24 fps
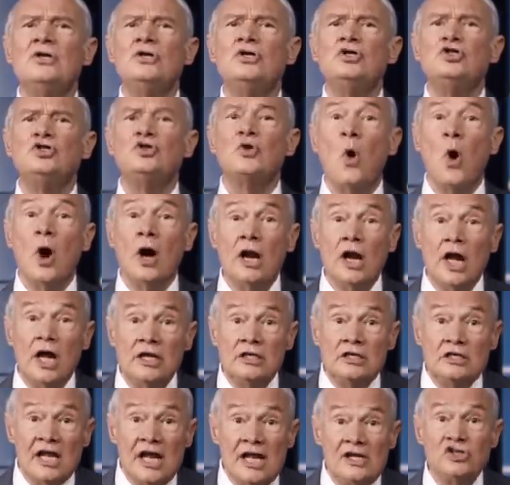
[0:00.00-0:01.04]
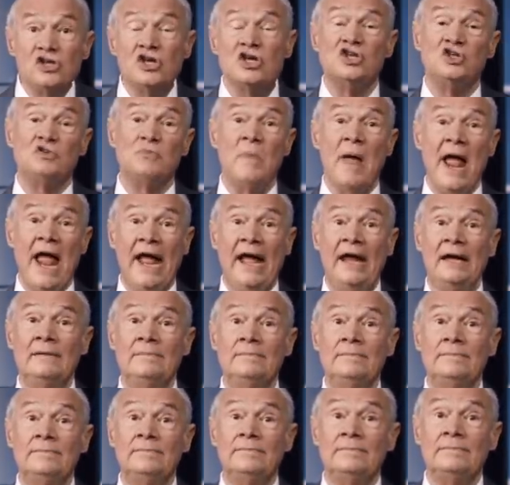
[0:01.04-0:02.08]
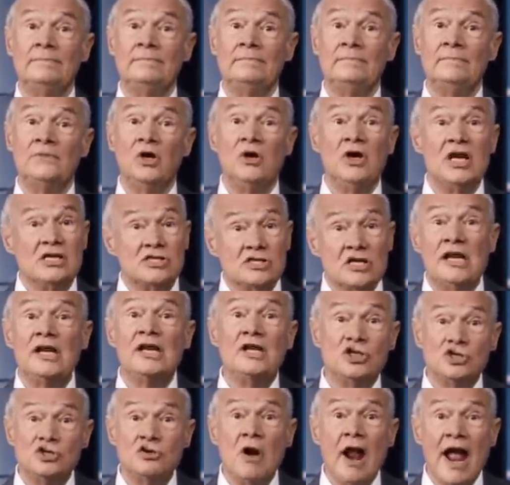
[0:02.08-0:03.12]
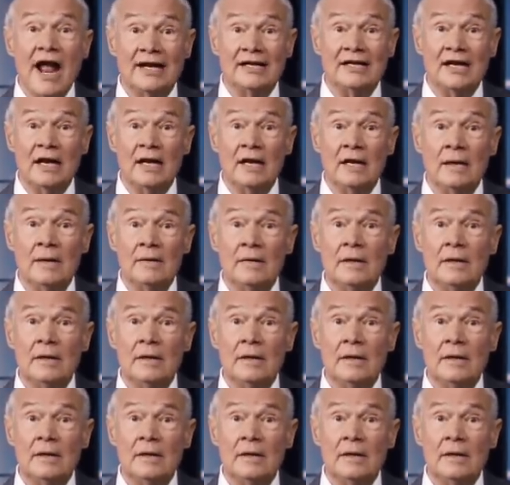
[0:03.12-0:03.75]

short attention span. They're easily distracted.